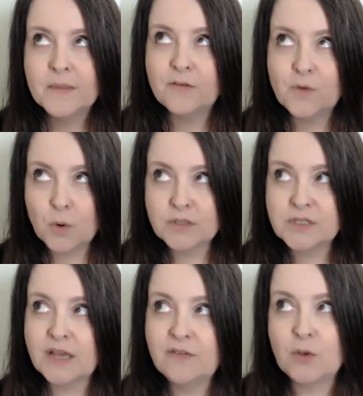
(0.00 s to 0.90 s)
Of
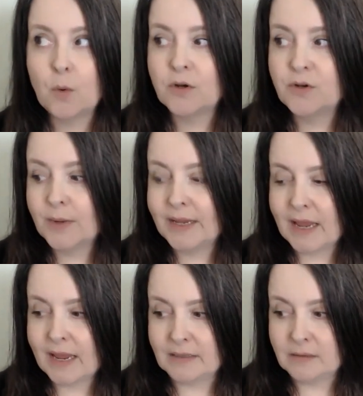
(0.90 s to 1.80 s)
course, if you are
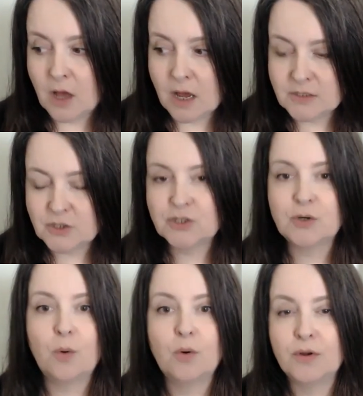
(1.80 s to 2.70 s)
doing a
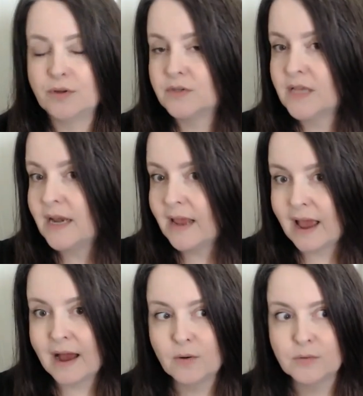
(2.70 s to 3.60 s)
launch or you're
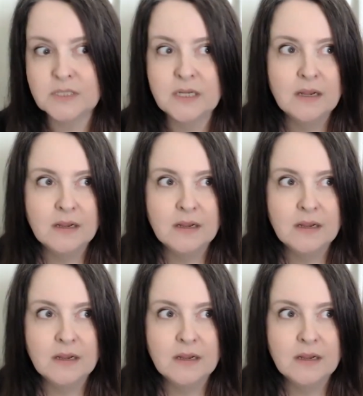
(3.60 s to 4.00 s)
sending out